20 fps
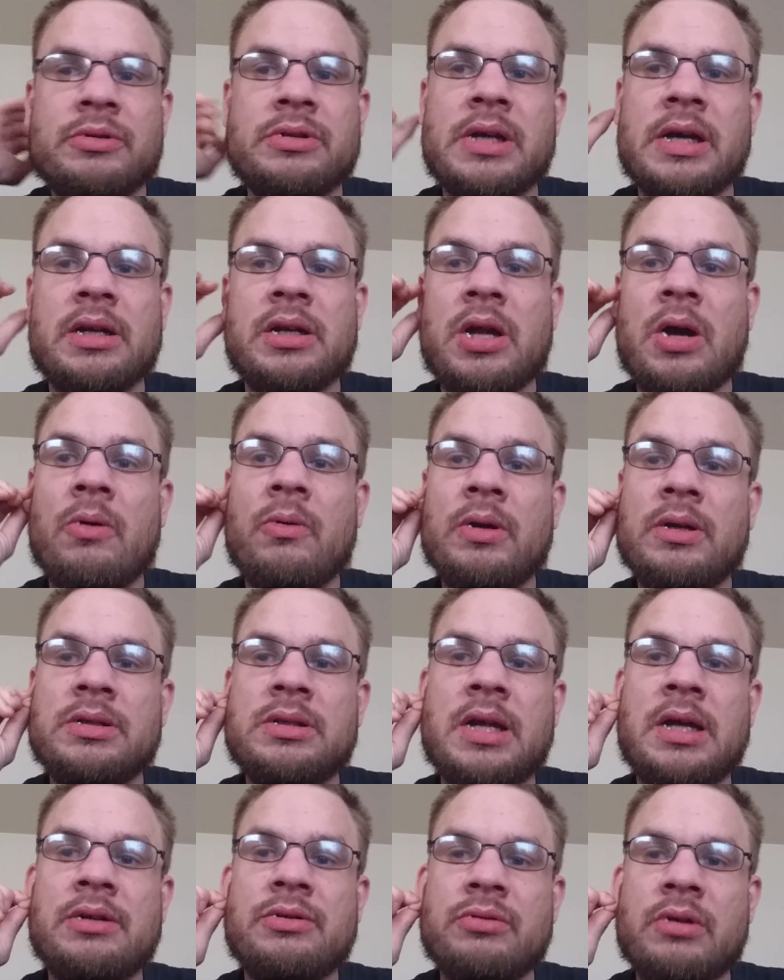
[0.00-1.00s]
were saying, no, he's
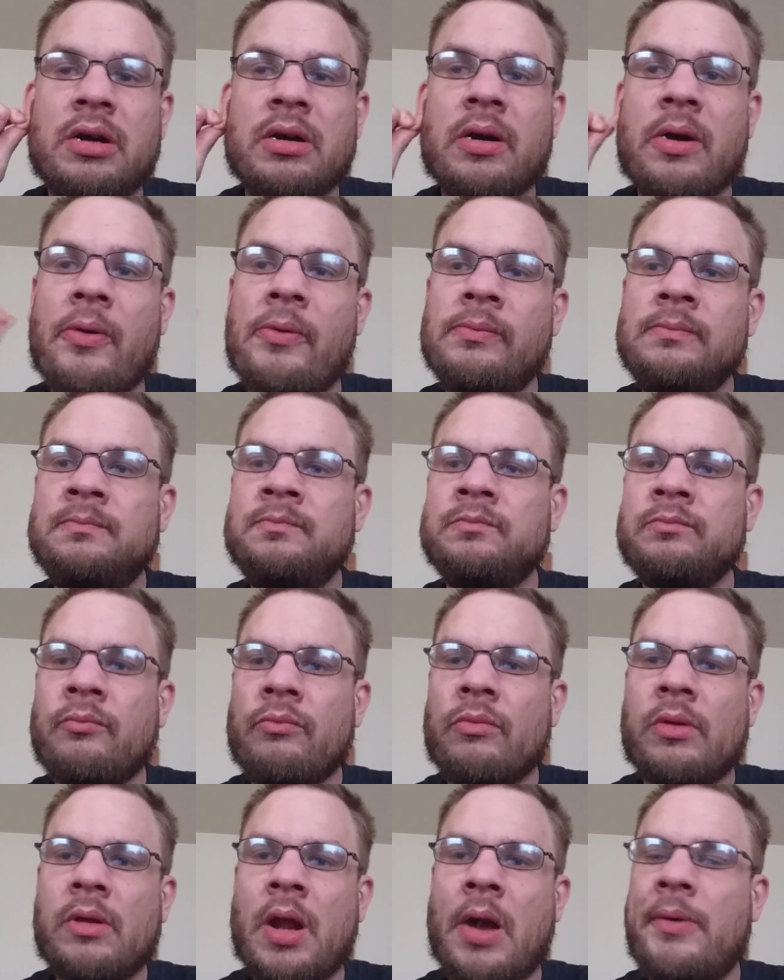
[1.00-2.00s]
not drunk.
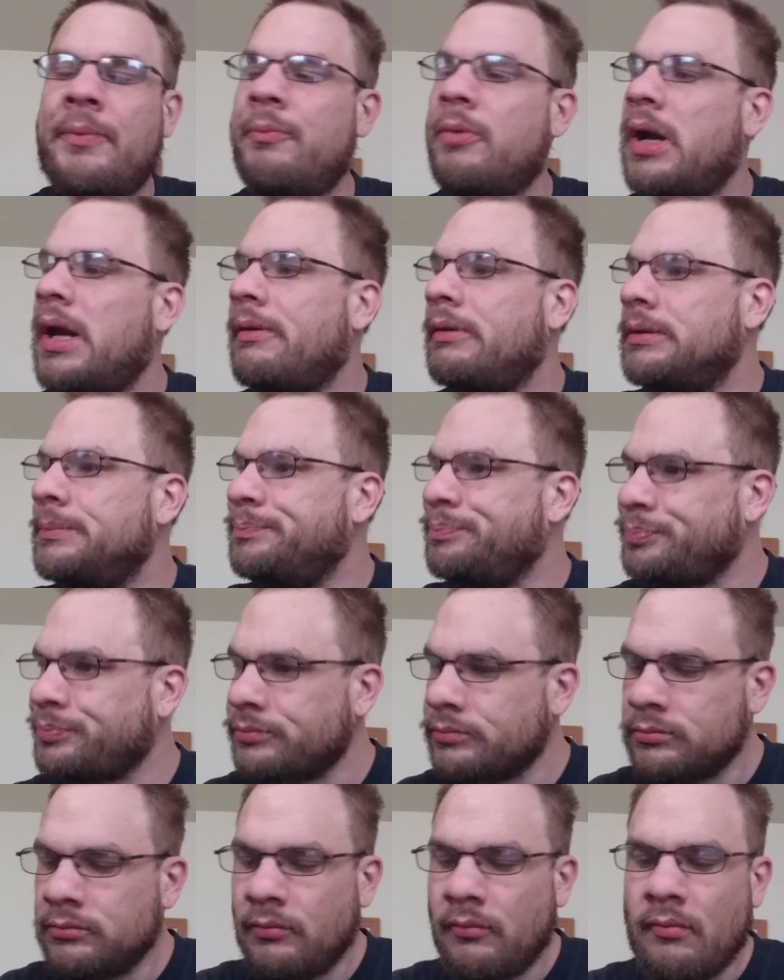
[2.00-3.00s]
No, whatever.
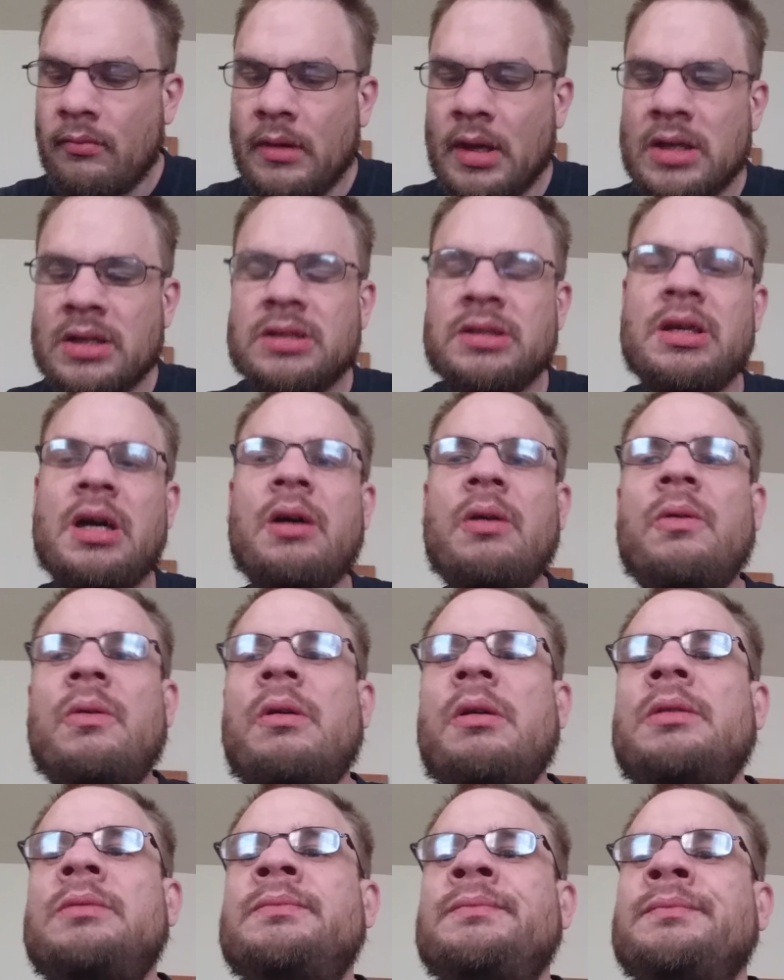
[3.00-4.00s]
So,